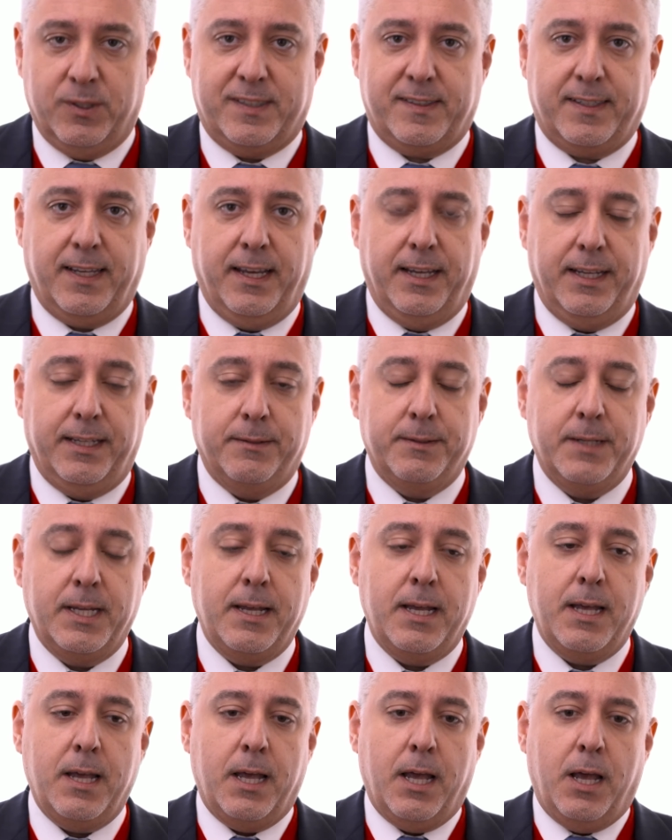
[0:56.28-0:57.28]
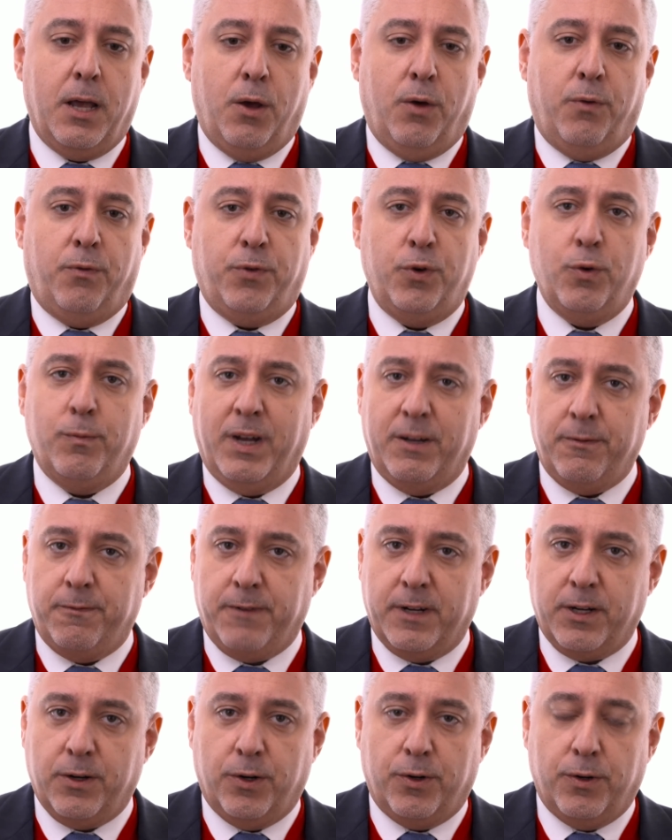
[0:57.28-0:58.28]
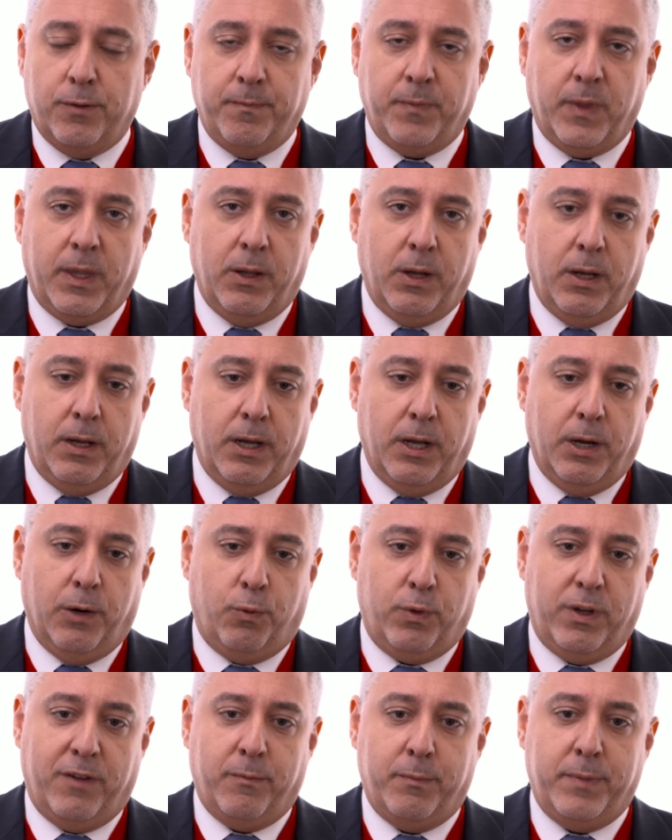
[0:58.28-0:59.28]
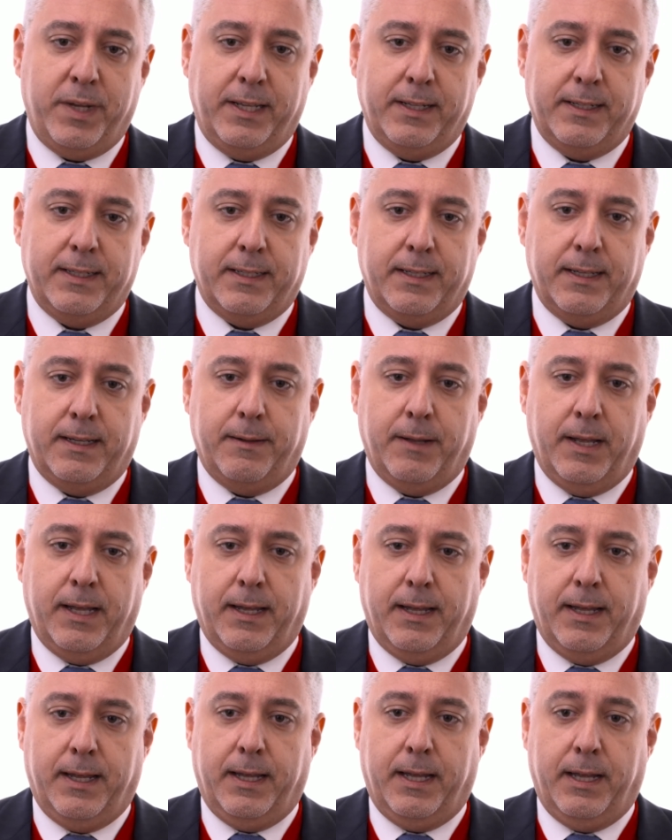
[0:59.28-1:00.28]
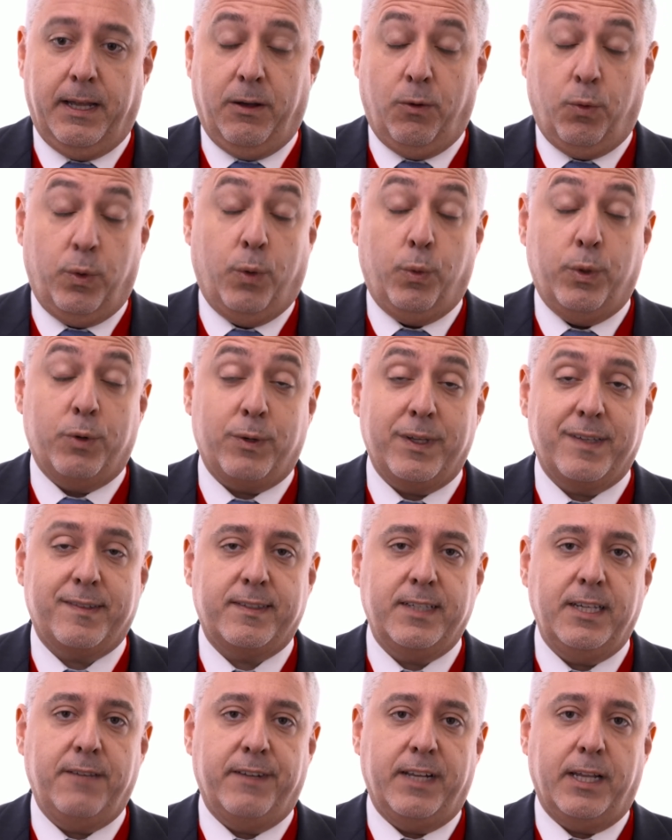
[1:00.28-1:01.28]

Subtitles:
say. A few months ago, we received an